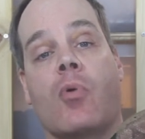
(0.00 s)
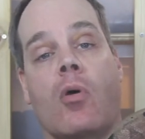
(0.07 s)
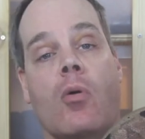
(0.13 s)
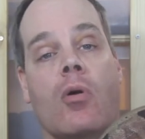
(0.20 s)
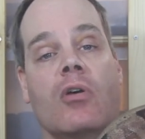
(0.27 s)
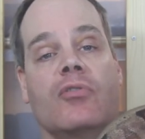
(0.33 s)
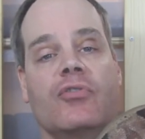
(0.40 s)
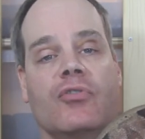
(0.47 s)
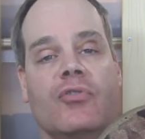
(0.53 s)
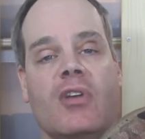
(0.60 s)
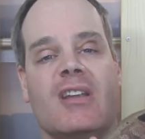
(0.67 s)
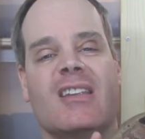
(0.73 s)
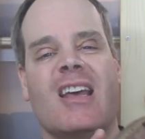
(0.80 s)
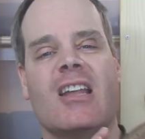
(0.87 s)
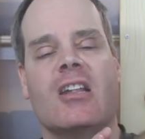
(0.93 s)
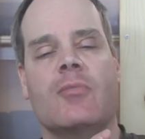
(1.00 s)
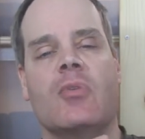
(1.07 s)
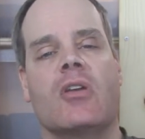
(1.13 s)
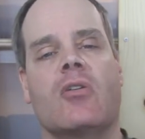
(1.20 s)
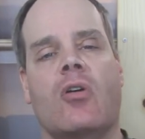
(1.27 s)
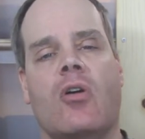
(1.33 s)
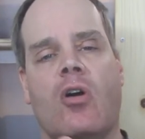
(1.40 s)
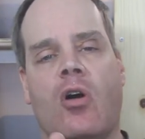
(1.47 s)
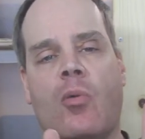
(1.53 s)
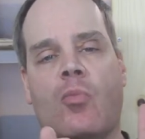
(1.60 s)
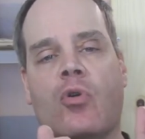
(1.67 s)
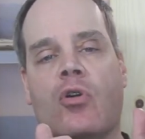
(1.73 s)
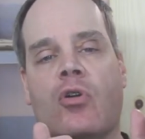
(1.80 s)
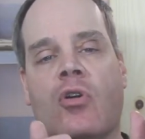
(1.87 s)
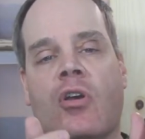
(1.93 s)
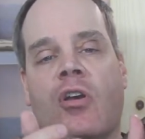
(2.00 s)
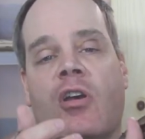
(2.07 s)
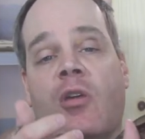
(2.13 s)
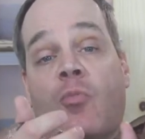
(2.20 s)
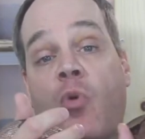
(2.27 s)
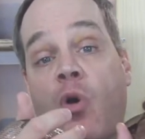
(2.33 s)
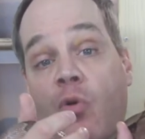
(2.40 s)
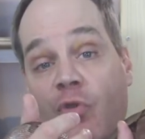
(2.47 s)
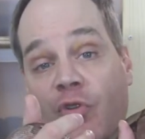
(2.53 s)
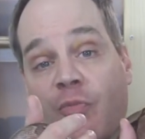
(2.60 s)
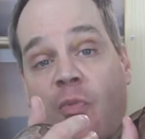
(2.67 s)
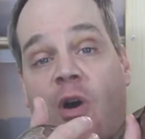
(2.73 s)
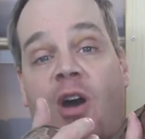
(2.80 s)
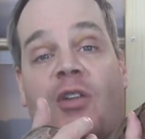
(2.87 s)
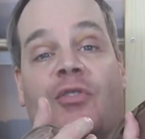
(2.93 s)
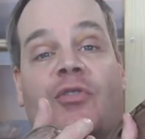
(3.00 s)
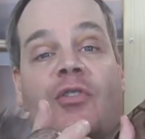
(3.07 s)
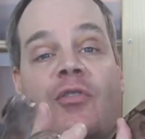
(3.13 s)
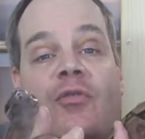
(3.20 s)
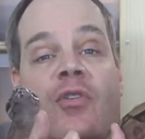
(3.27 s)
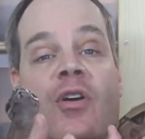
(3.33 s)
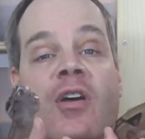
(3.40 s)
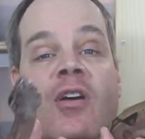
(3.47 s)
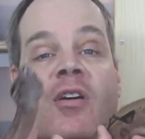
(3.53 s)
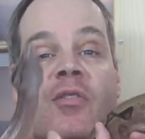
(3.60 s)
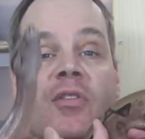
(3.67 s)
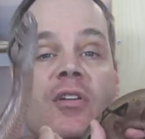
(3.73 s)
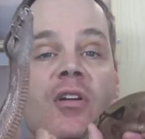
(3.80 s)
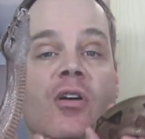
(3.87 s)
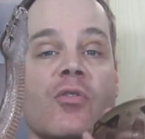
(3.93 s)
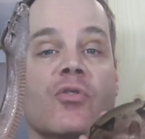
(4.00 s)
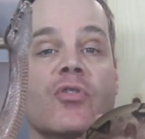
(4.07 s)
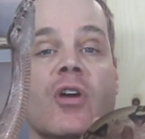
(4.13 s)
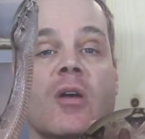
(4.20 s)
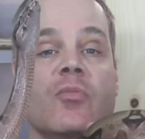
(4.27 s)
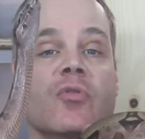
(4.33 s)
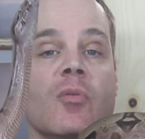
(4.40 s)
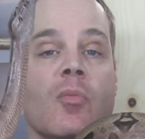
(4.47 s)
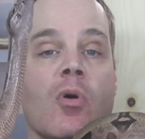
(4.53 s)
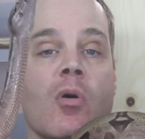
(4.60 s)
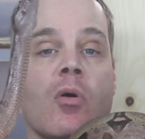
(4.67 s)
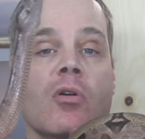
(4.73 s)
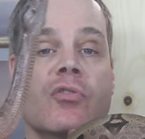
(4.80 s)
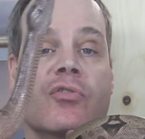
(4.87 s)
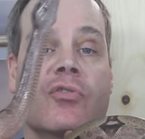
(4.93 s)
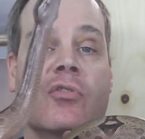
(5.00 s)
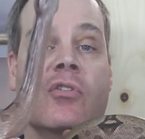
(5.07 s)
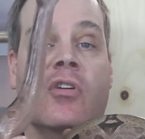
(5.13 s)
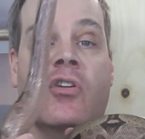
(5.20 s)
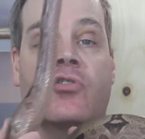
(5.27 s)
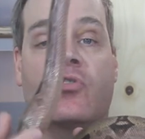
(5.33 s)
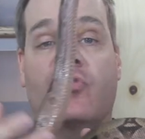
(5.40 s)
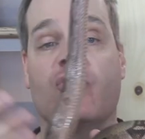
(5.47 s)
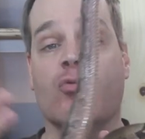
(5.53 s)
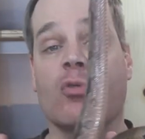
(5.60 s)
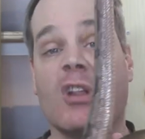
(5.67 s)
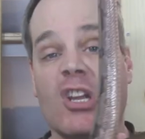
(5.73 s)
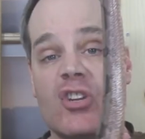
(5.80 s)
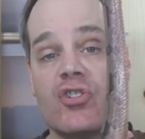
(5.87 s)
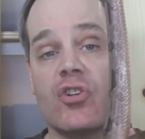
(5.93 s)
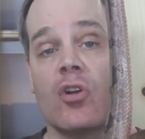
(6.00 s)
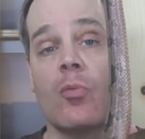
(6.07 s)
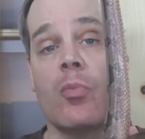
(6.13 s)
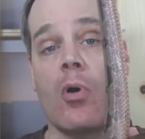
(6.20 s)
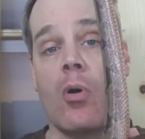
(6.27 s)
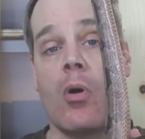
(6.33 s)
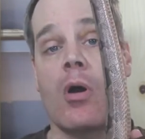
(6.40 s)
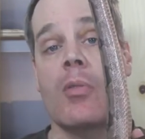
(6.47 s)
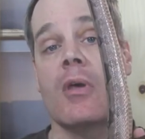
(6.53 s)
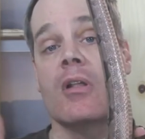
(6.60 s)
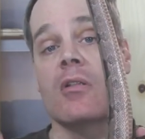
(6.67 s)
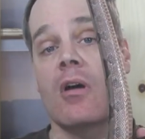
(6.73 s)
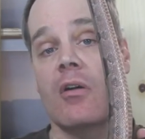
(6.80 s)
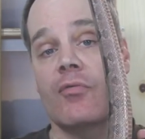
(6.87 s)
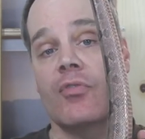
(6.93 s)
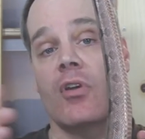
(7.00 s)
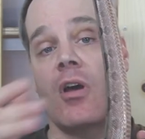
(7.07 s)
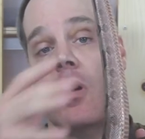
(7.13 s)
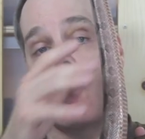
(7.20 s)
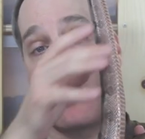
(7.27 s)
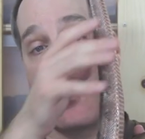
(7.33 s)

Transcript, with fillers: boas is they tend to be calmer and more responsive than other types of boas. Just a really chill boa. They love to come